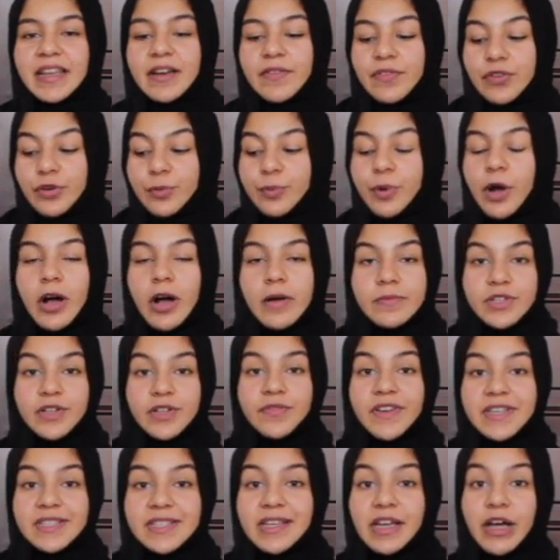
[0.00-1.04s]
that if your palms are
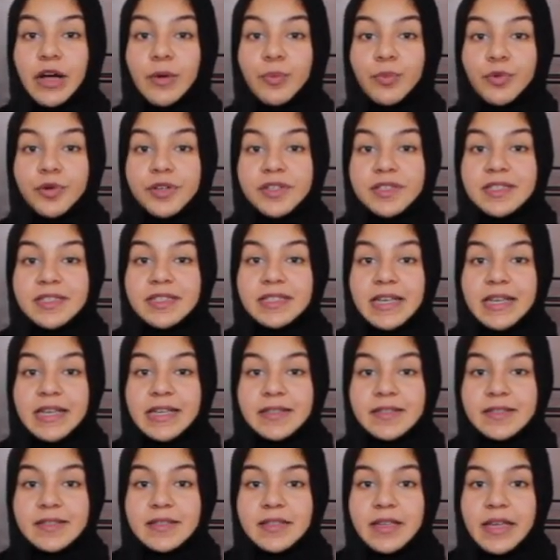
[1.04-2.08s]
facing upwards,
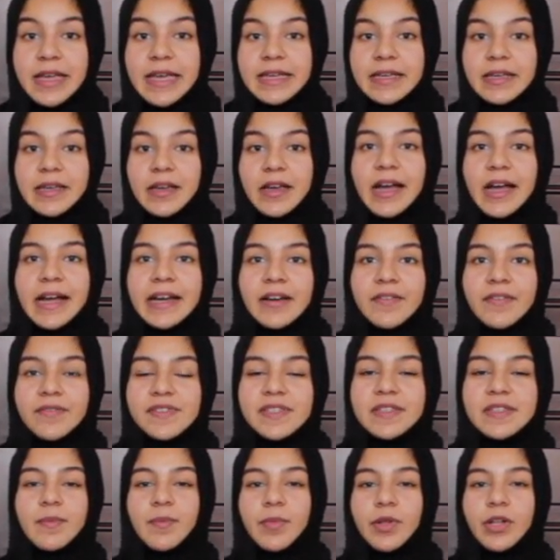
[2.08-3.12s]
it's a kind of
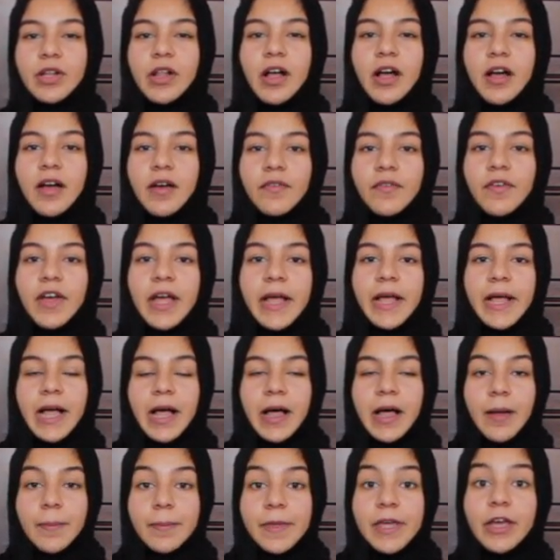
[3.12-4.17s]
symbol of
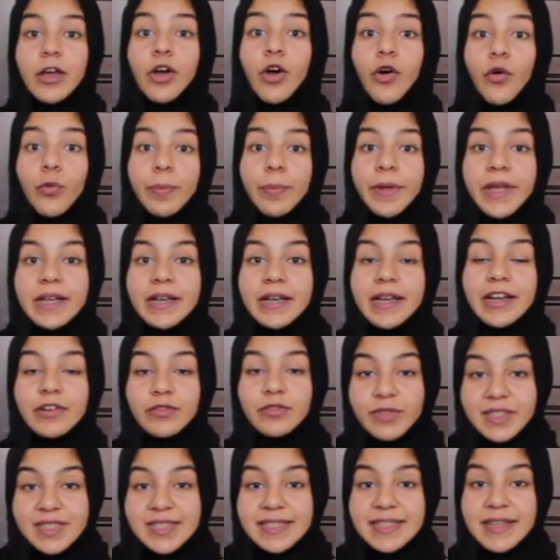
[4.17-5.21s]
uh, being open
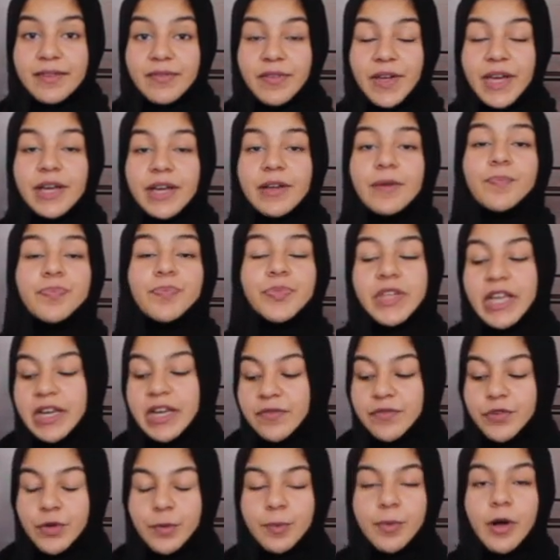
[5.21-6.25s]
and receiving. And
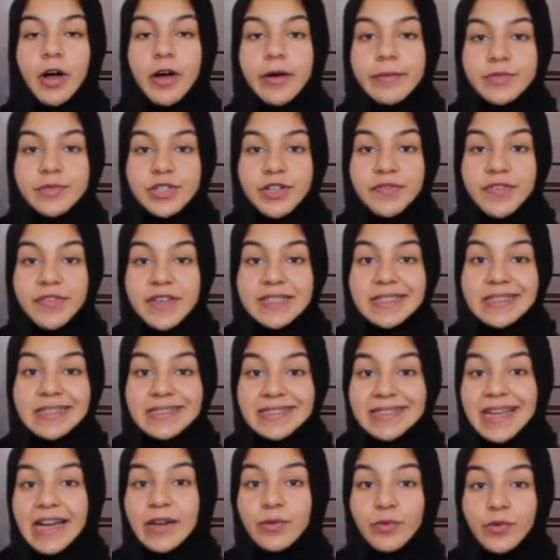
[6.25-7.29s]
if your palms are facing
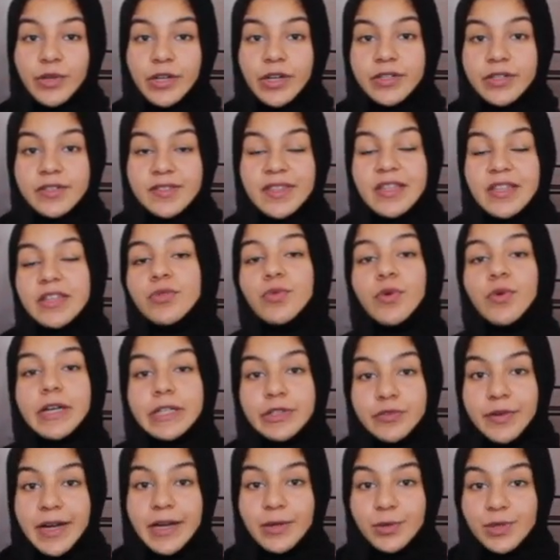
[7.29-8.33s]
downwards, then you are
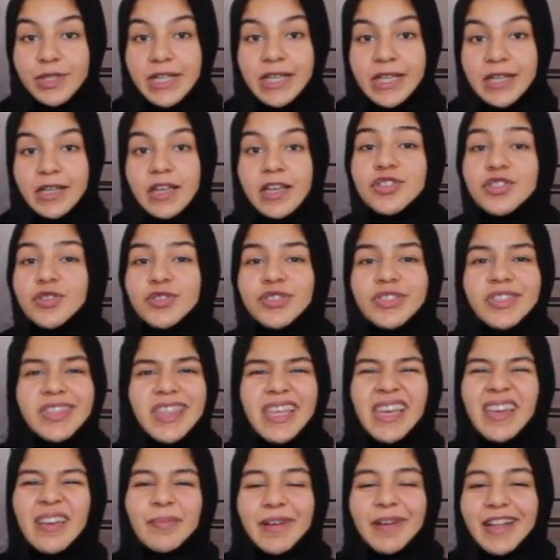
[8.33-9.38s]
grounding. So just
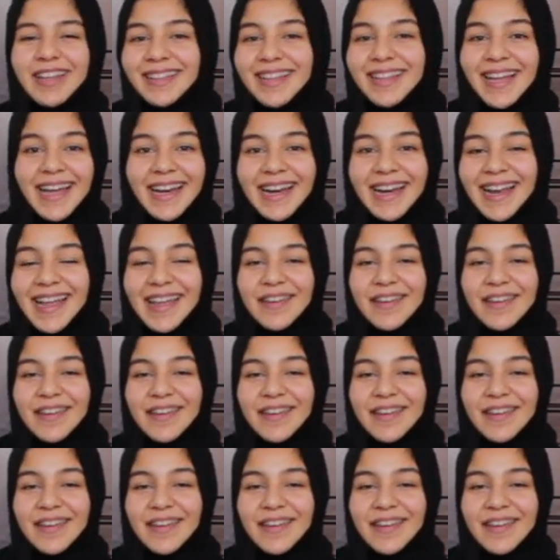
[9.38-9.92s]
think about that